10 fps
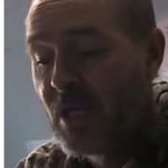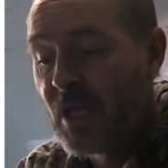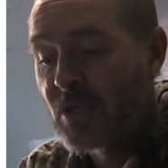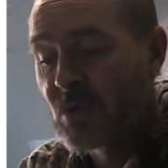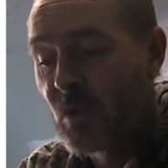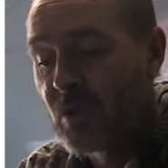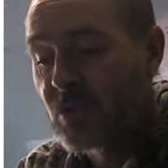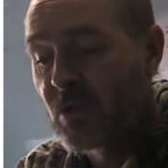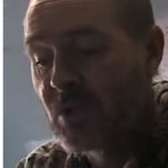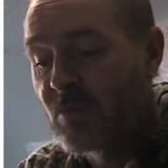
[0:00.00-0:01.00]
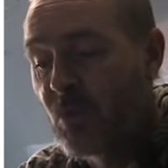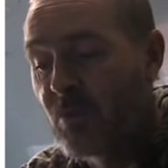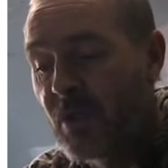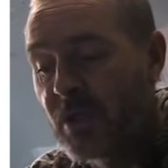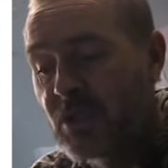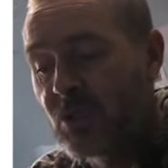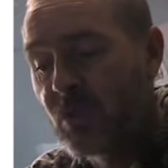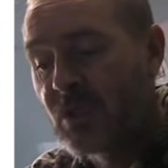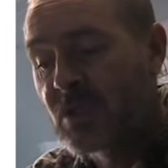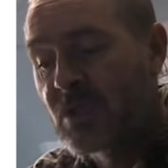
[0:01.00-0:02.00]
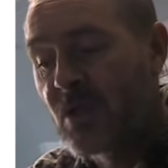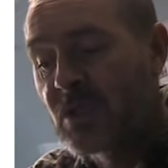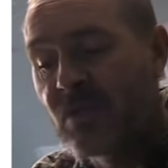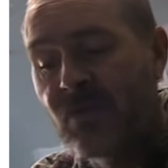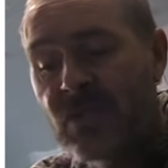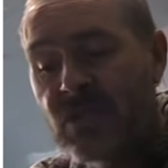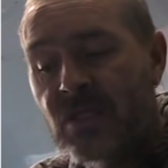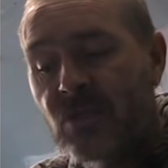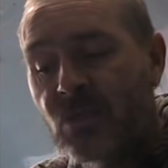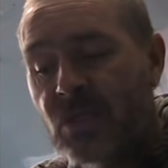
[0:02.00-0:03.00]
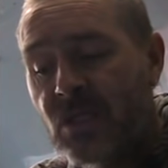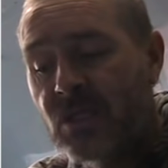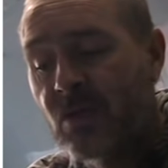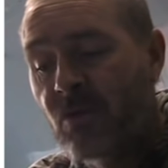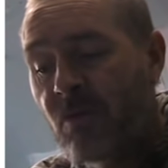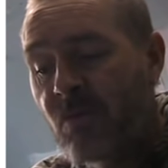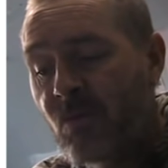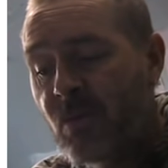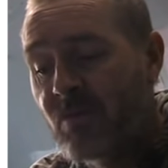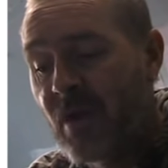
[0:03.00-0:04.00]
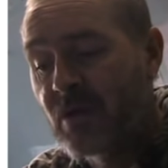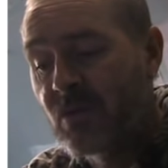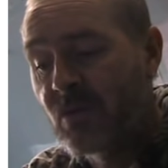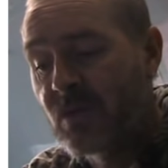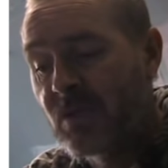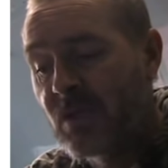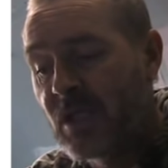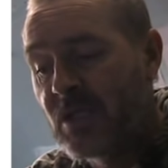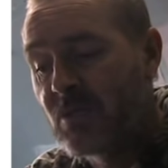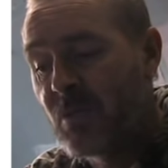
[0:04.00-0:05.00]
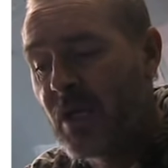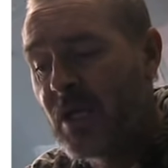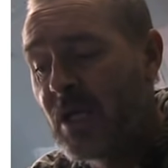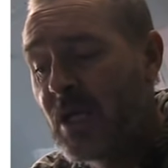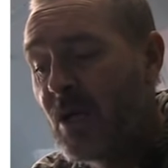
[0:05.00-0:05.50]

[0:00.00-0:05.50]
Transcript: as Auckland Transport by issuing this notice have entered into a tacit agreement with Mark Donald Eric Keen to pay